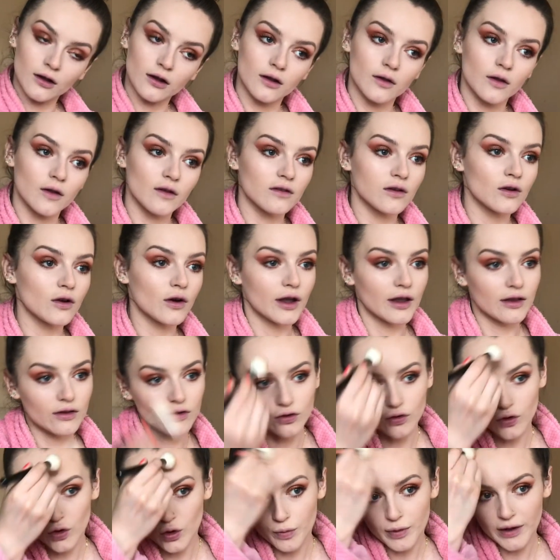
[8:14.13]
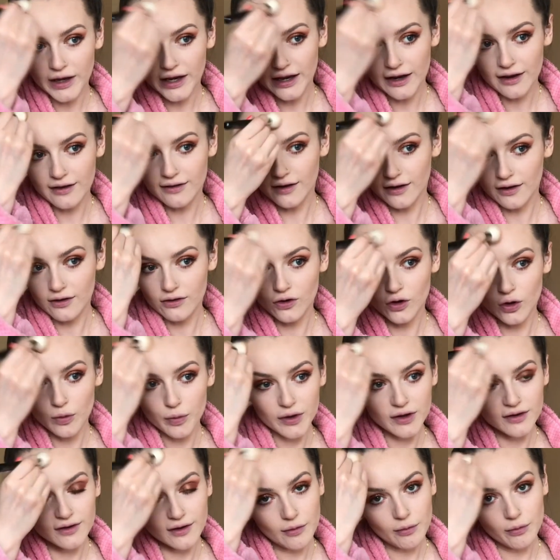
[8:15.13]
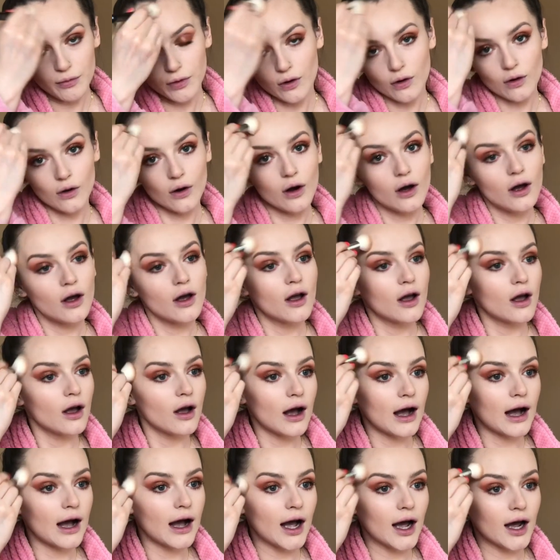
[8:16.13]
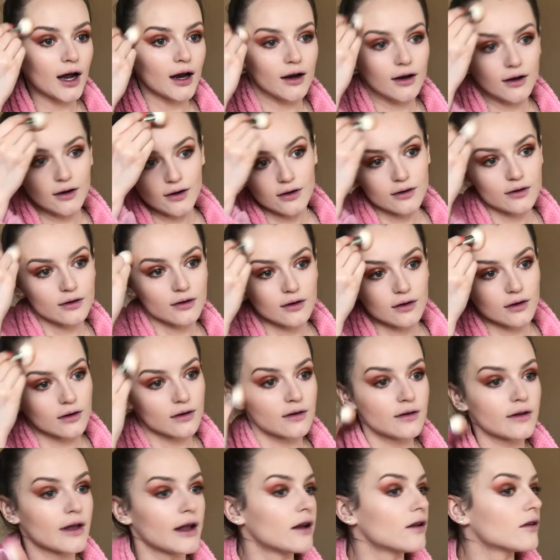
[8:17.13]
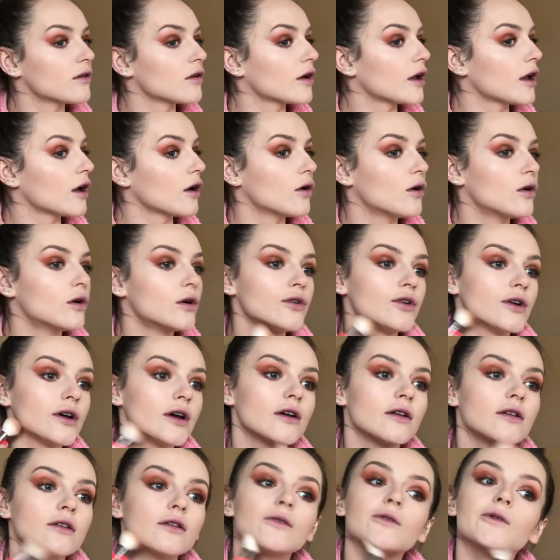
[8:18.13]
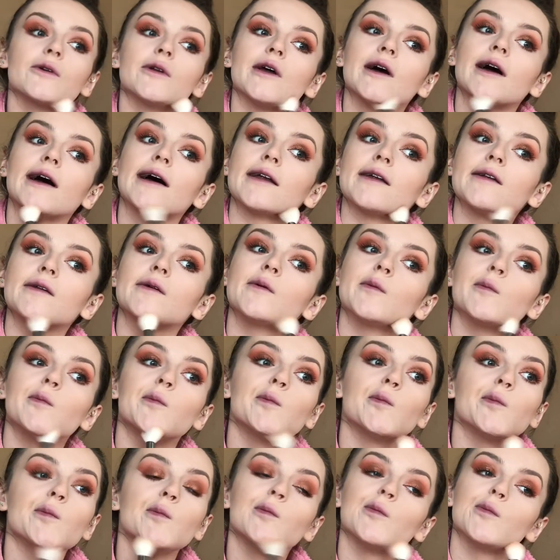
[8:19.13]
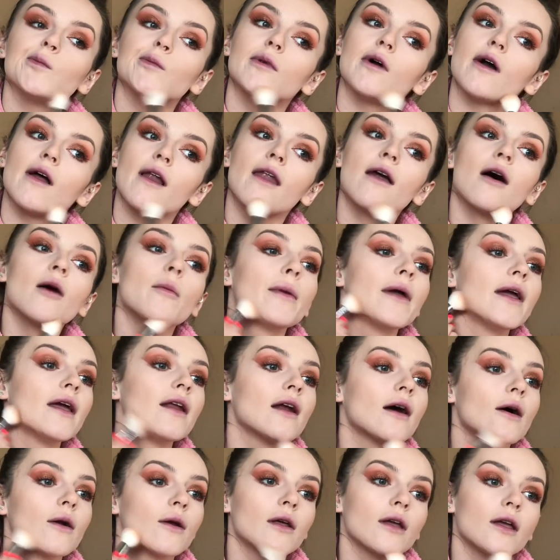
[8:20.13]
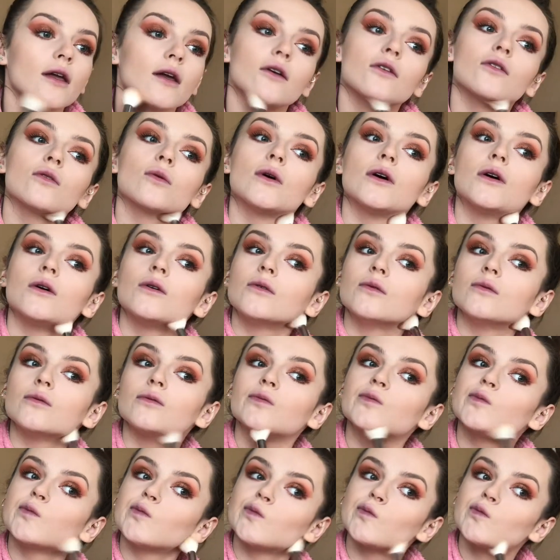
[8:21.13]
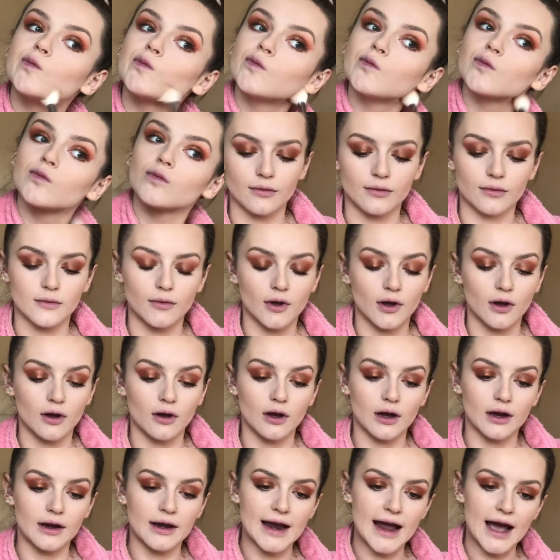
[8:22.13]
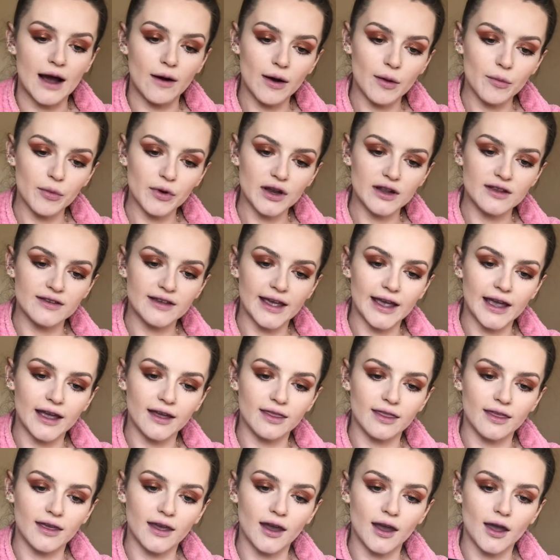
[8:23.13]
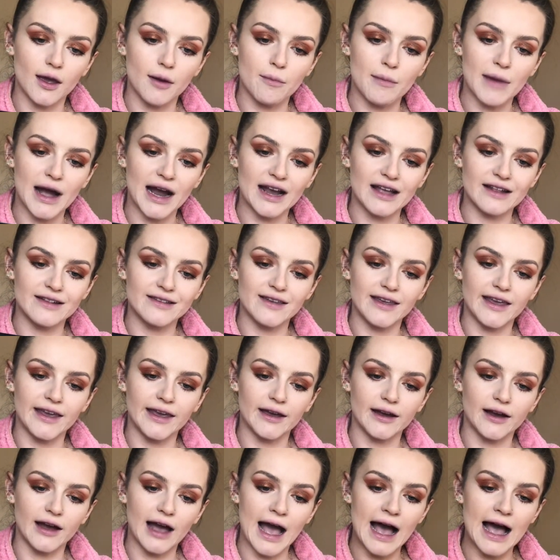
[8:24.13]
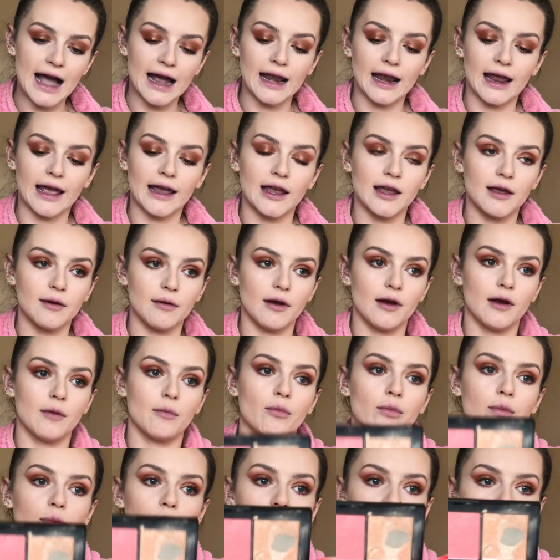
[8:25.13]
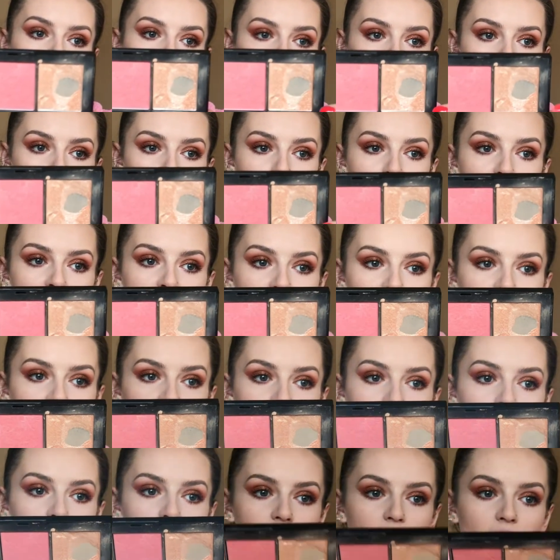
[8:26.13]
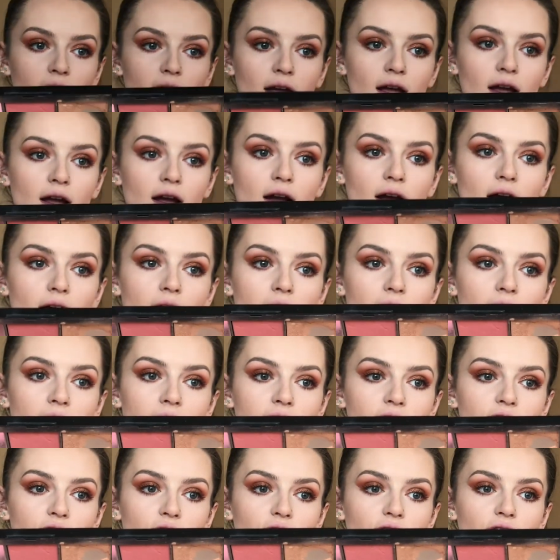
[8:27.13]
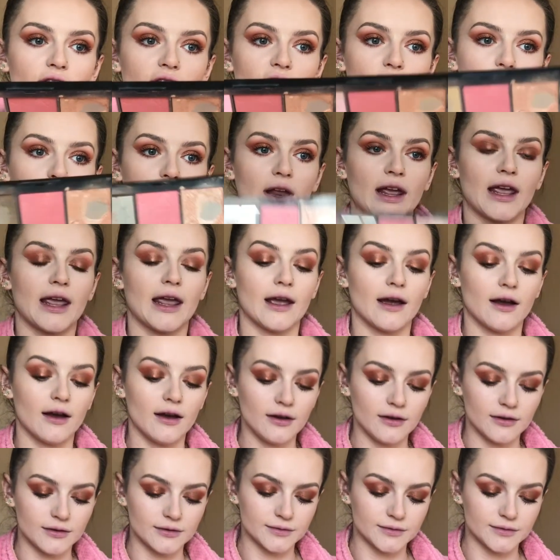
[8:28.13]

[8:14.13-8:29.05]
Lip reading: This look is super easy, super simple, and the skin is looking gorgeous. I'm going to add a little bit down here as well. Now I'm going to take the Makatea highlighting palette. It's just this one here.